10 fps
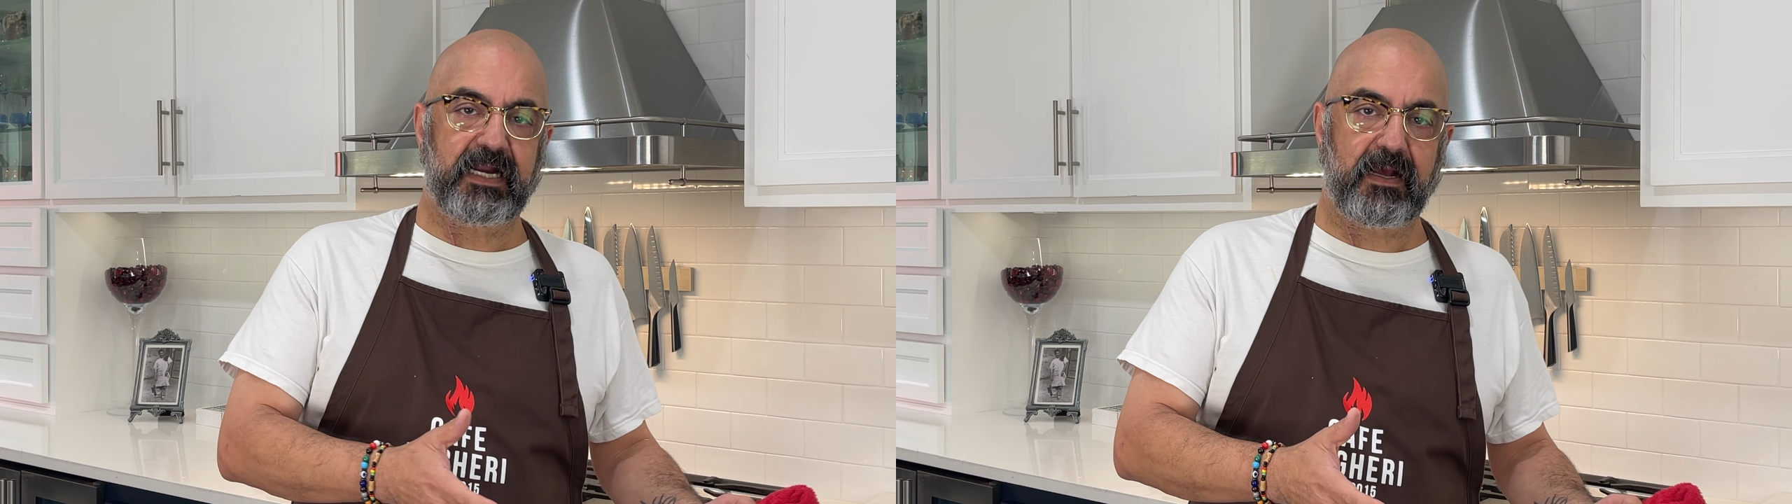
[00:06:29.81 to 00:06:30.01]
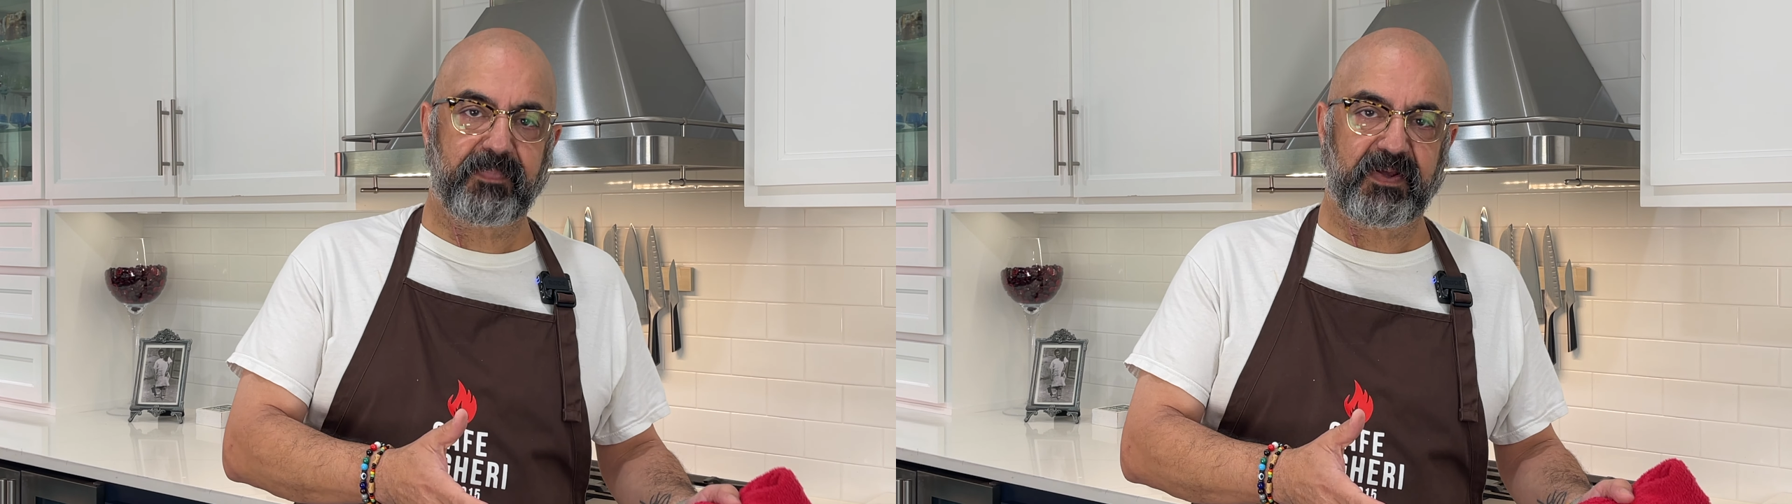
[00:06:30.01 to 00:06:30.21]

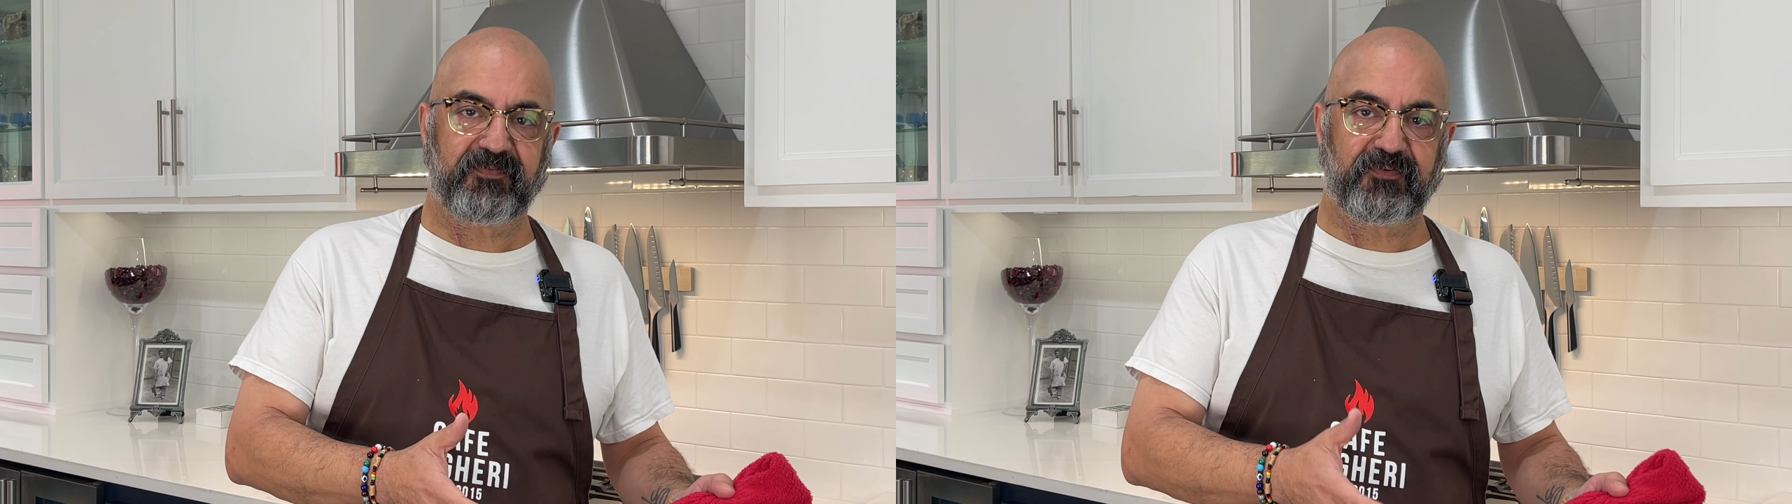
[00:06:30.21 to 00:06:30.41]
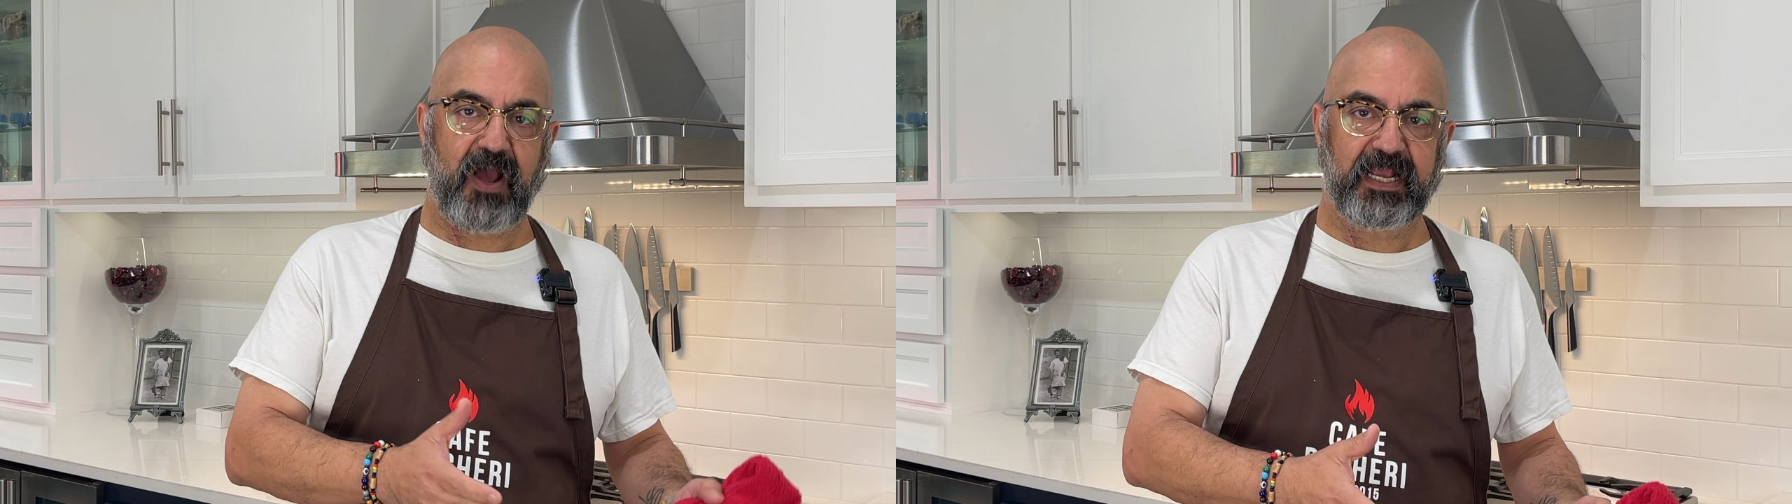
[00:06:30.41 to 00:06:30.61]
up a
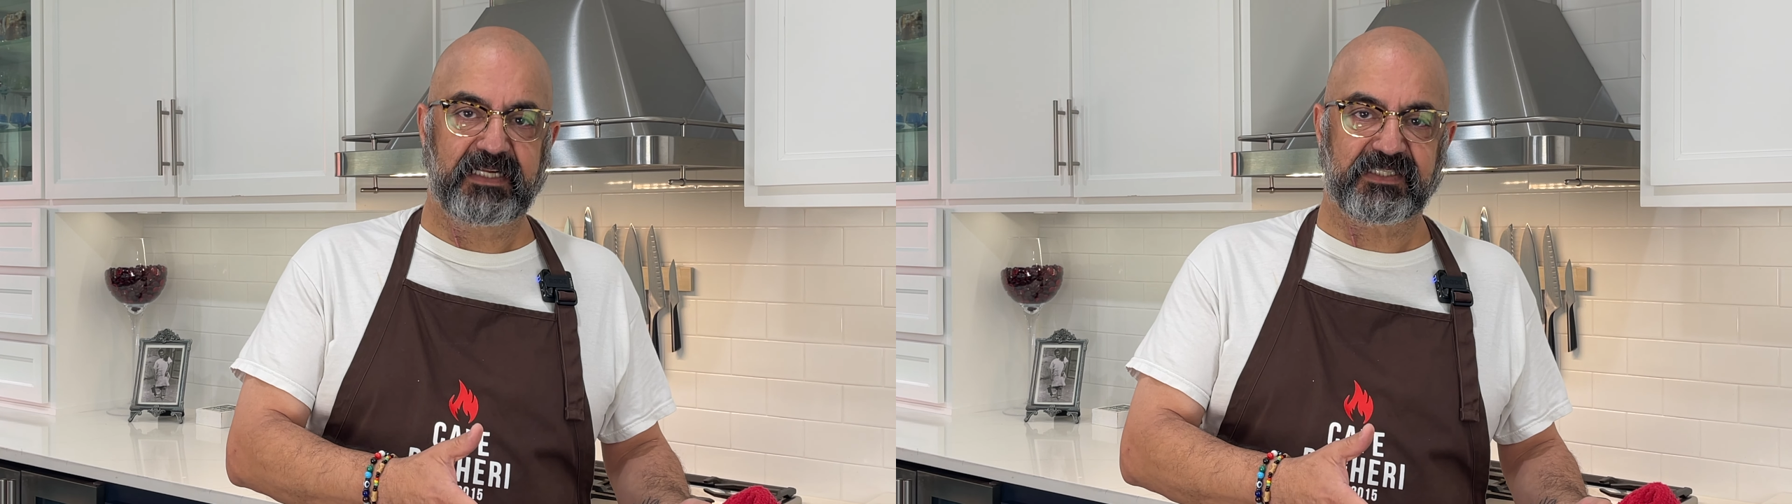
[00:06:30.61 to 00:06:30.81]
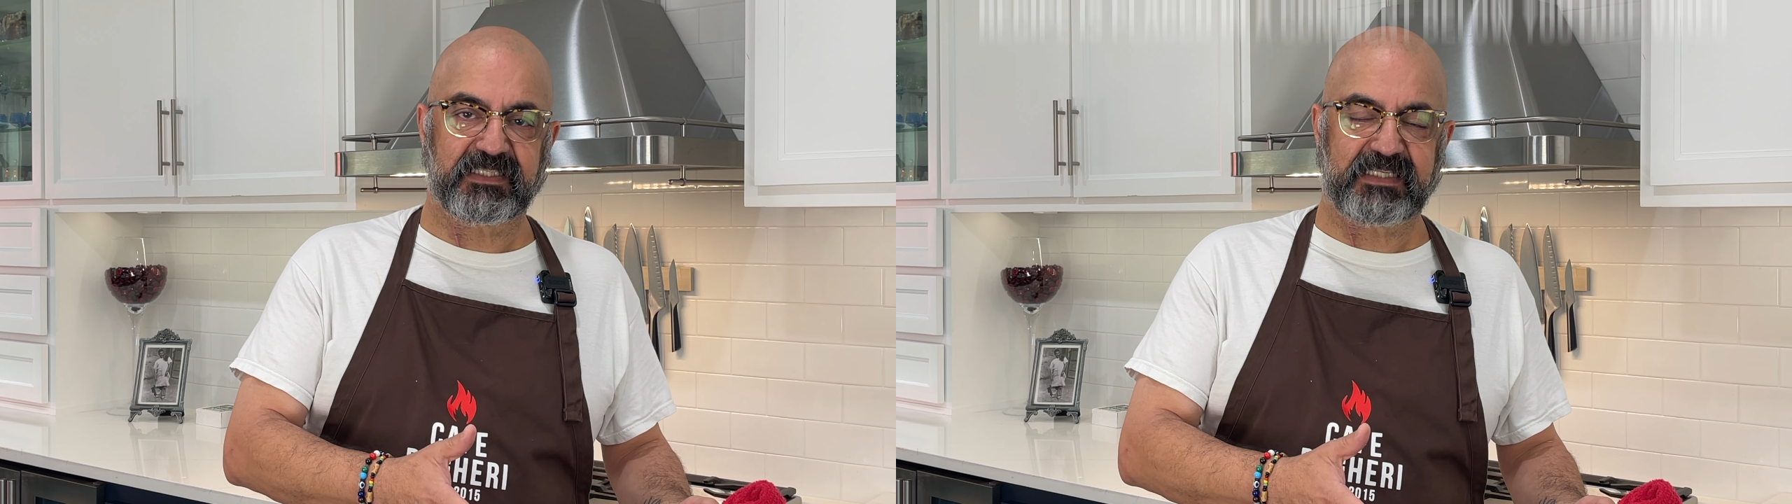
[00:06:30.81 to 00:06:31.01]

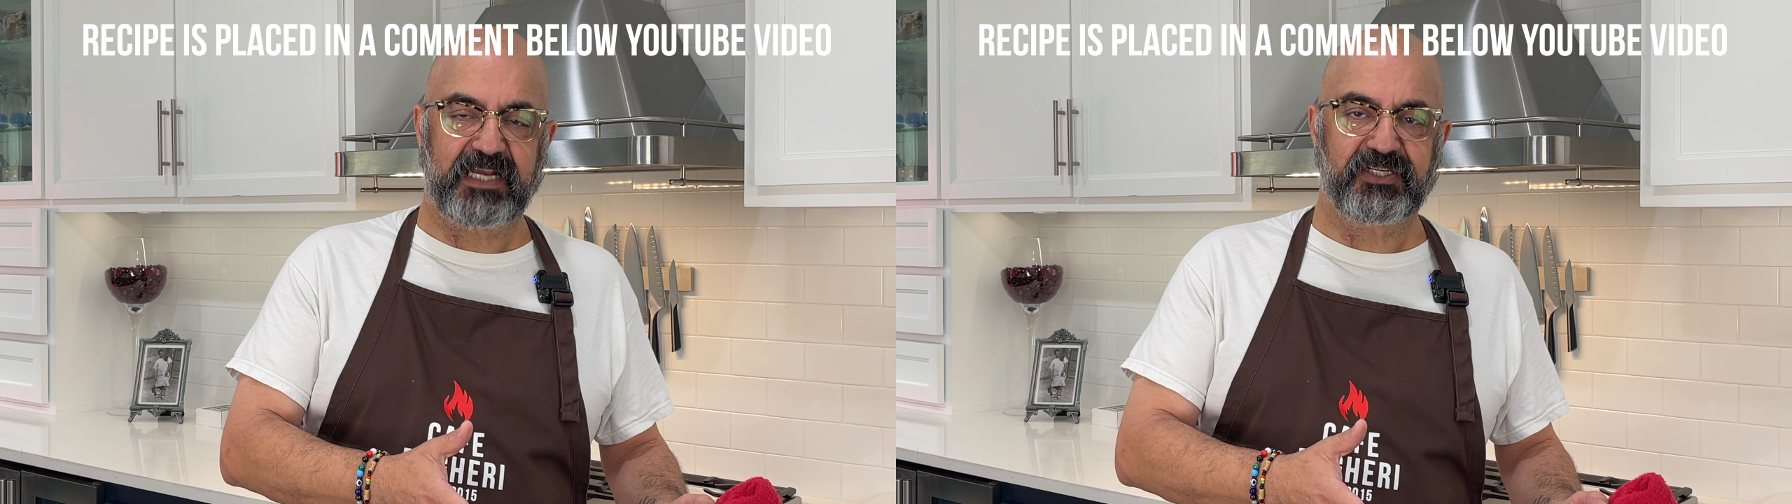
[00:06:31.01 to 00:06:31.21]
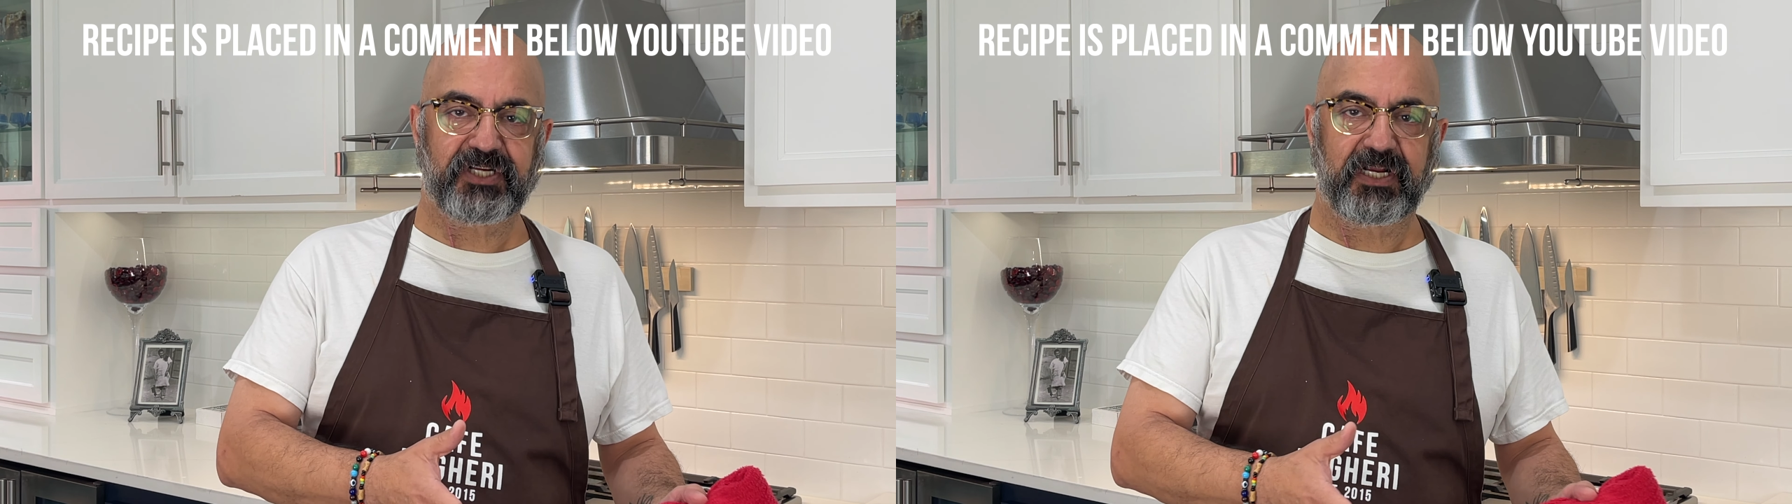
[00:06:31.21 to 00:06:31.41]
frying
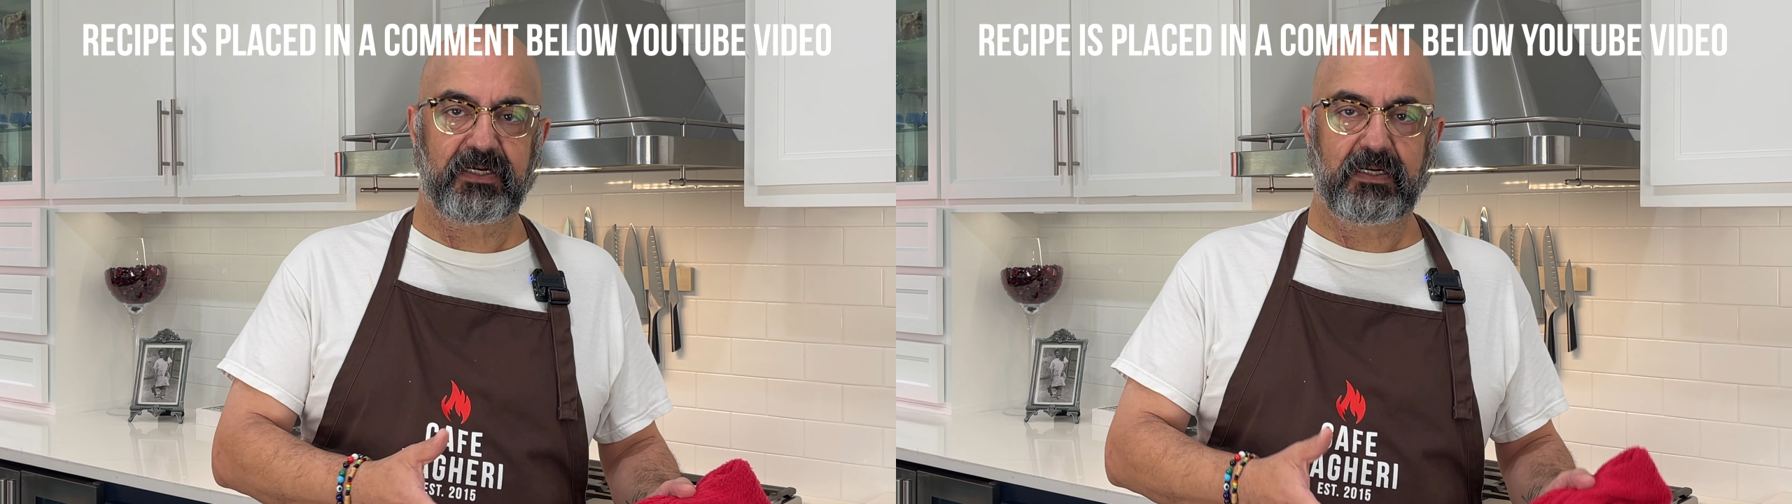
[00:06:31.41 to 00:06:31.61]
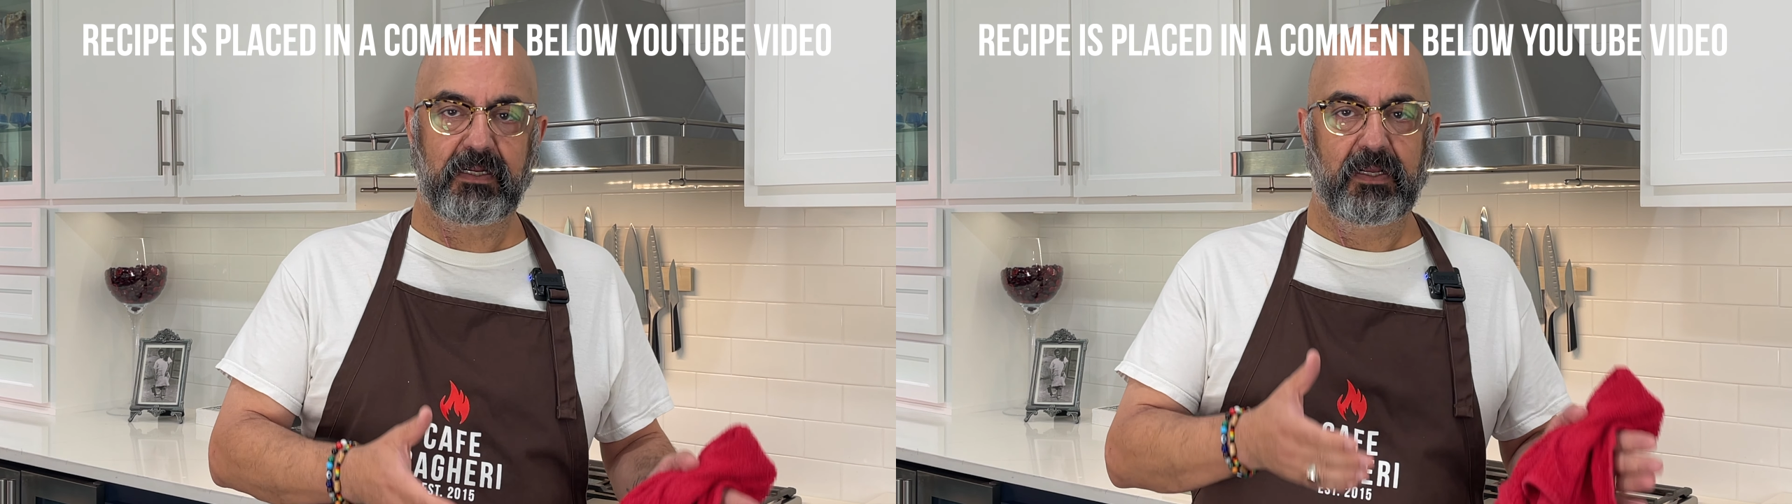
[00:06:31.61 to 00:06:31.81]
station